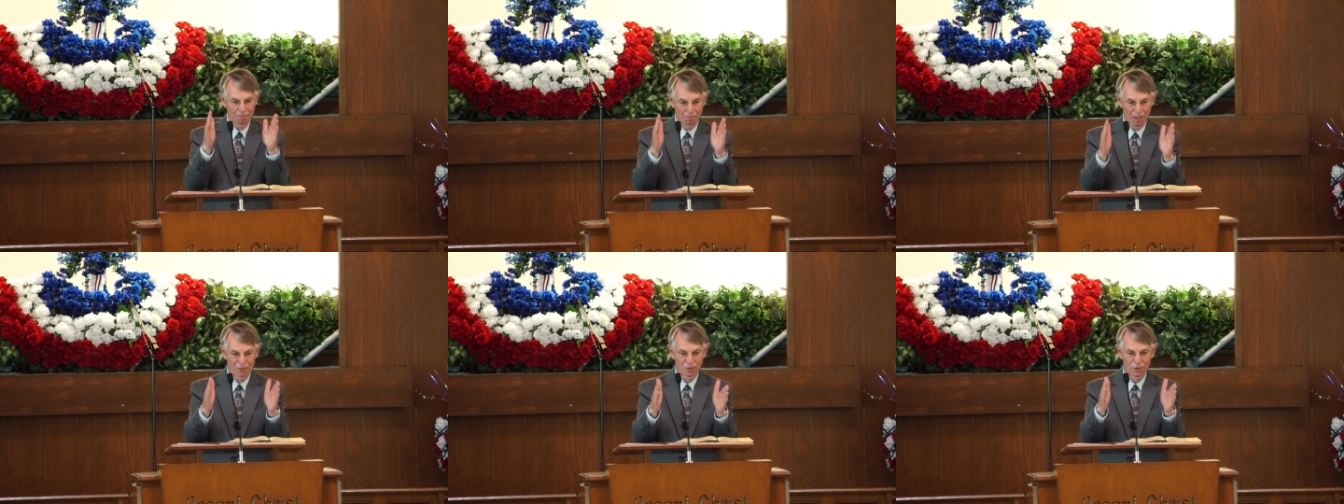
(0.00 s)

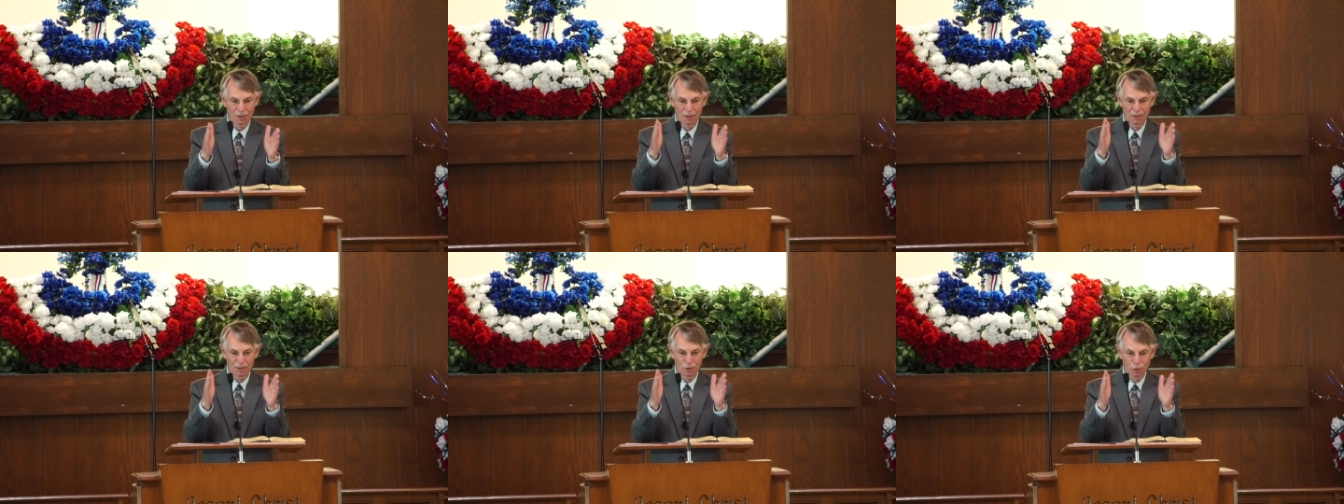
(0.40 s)

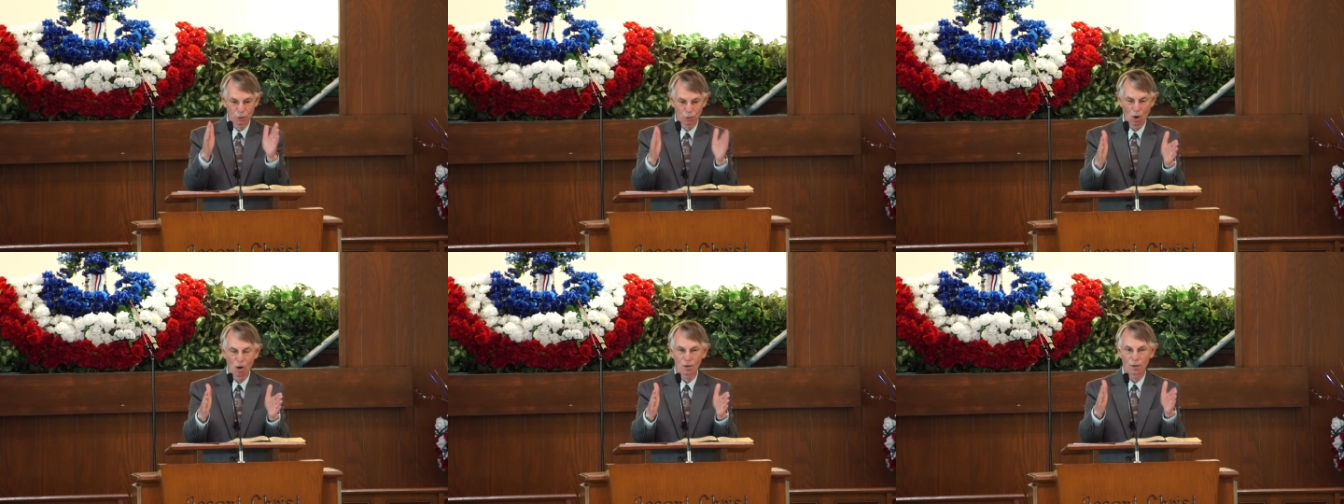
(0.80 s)
much
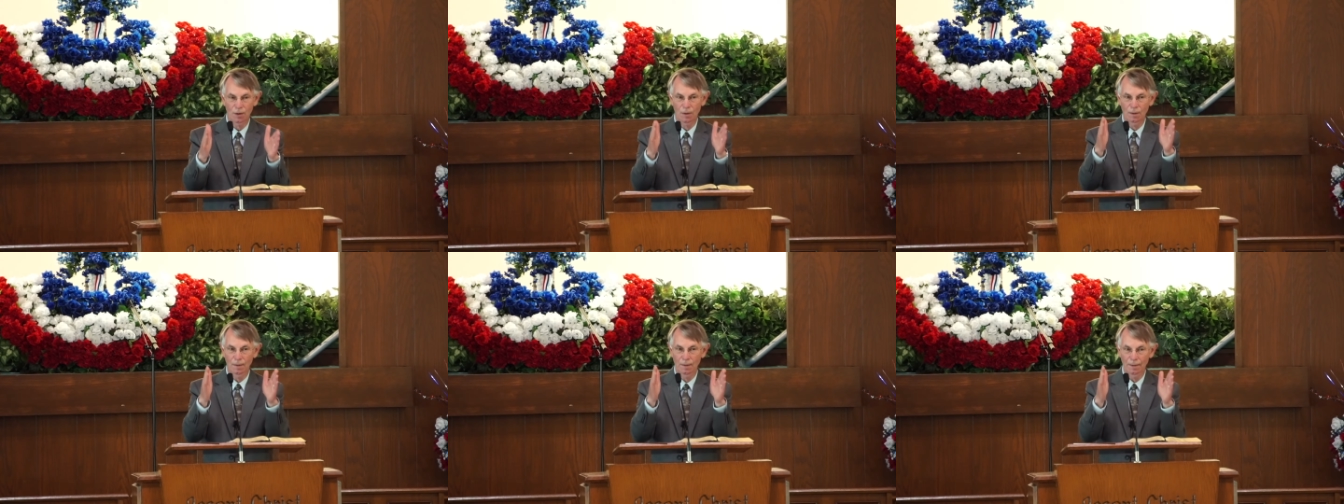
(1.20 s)

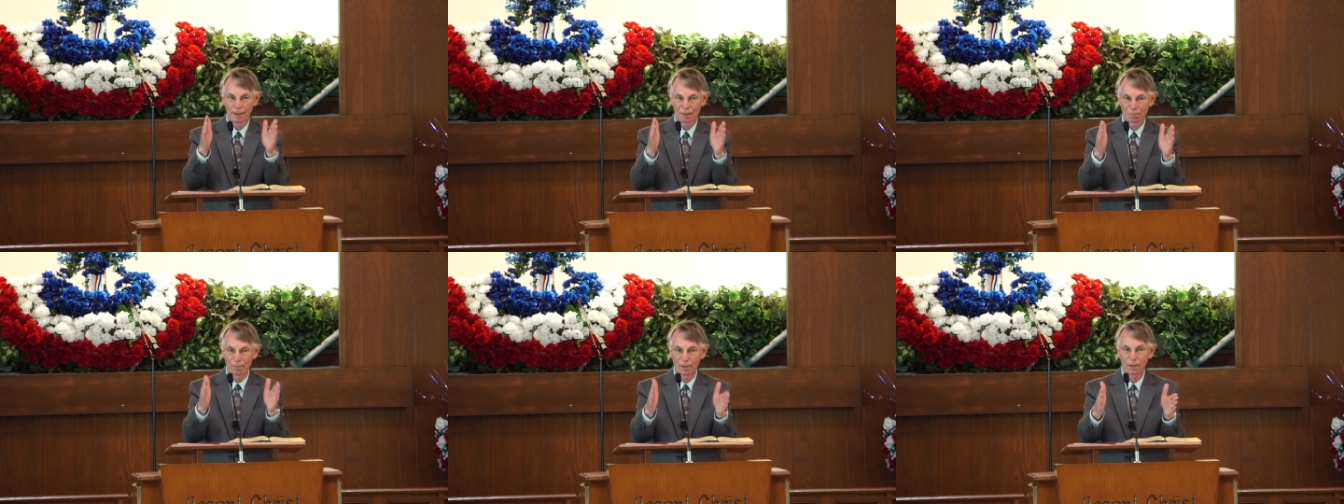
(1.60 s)
stronger
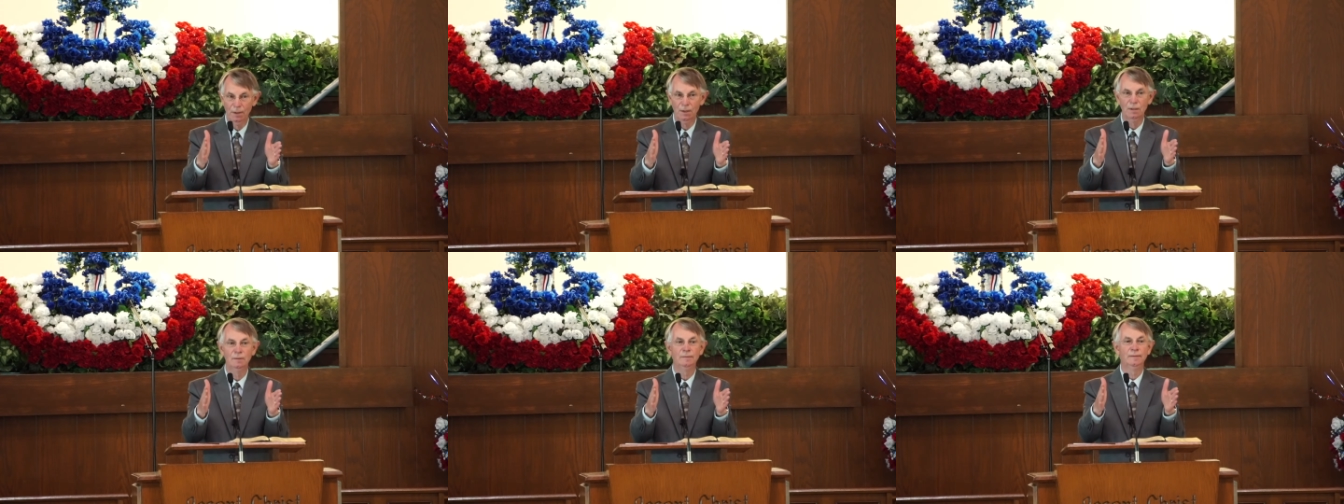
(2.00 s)
than
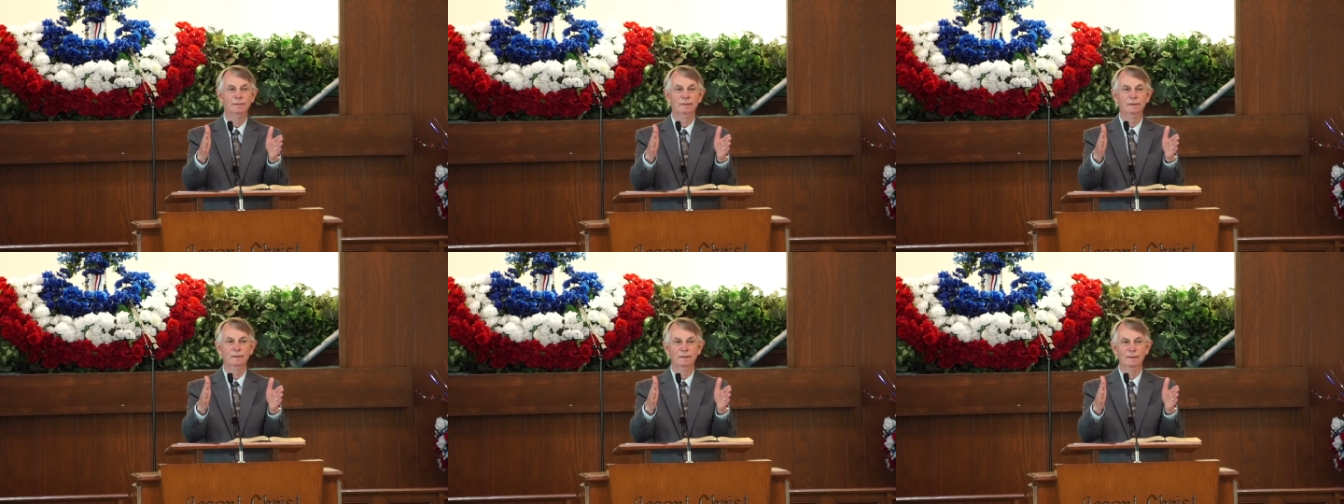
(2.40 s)
beer,
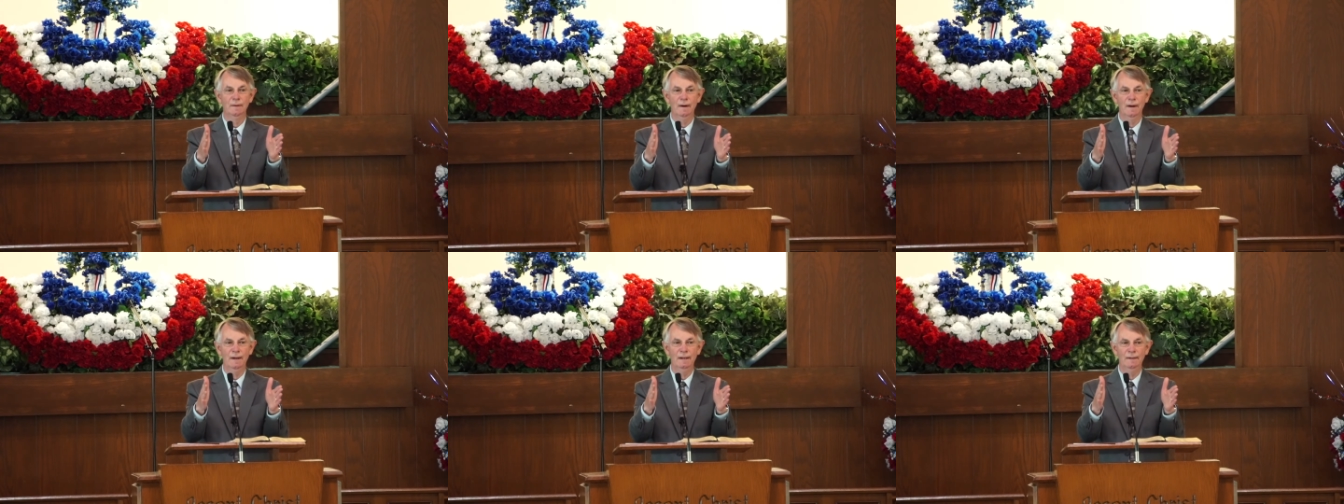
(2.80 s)

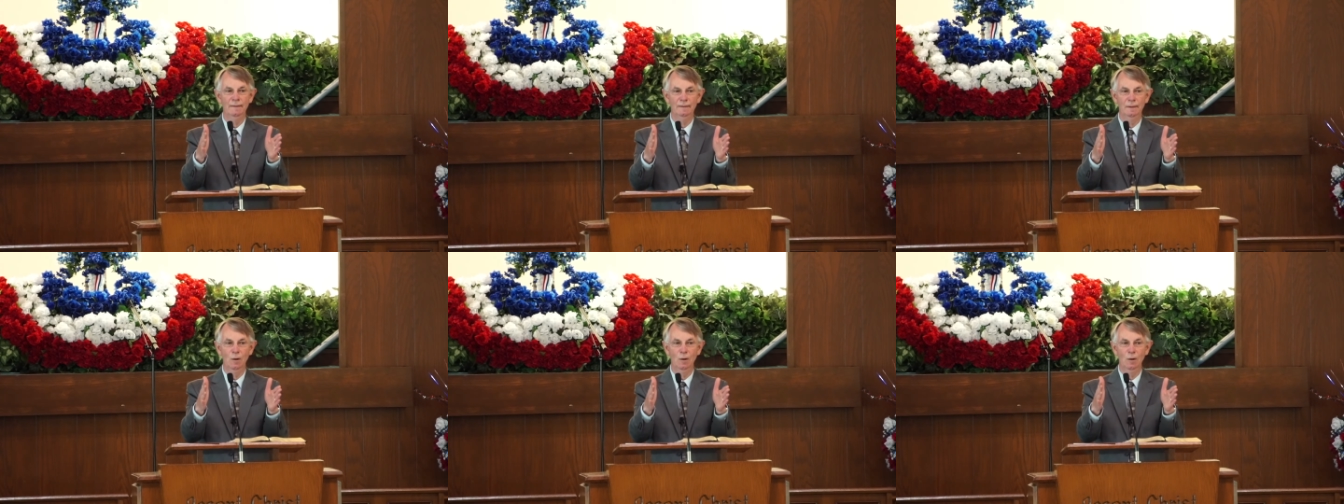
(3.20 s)
right?